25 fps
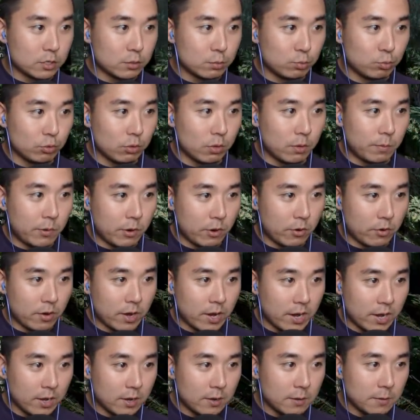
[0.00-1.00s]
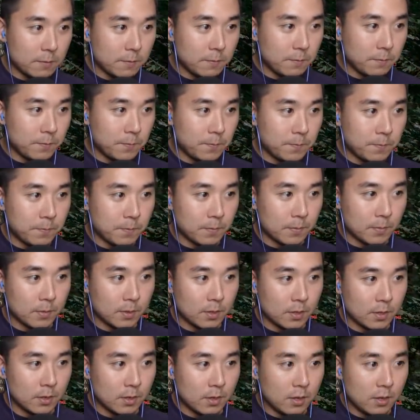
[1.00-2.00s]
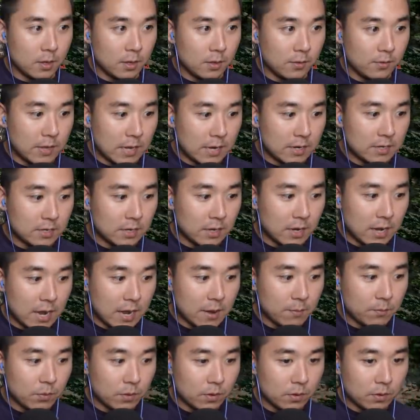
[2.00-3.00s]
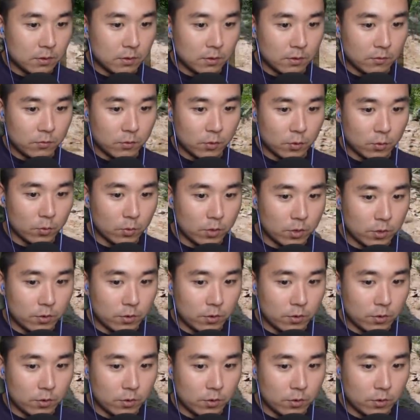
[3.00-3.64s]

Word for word: We just blew up our ride. That did happen, if you're